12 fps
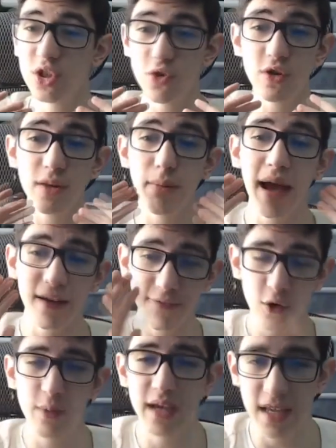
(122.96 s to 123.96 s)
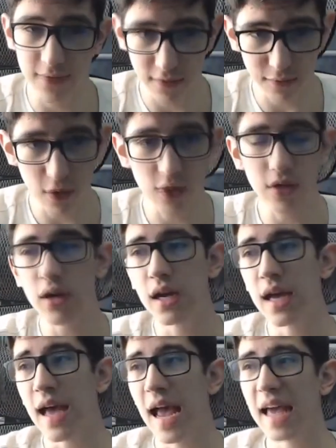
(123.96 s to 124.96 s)
scooted back filming even further.
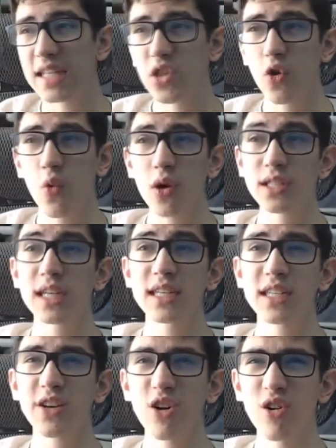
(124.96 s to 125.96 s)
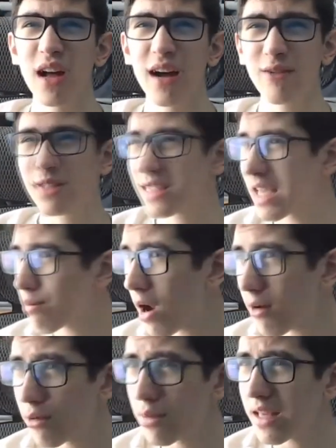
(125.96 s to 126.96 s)
And so it wasn't until, I would say,
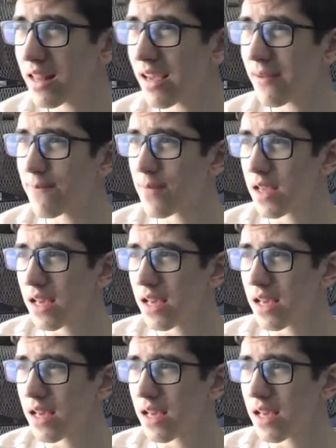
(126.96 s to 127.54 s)
probably like,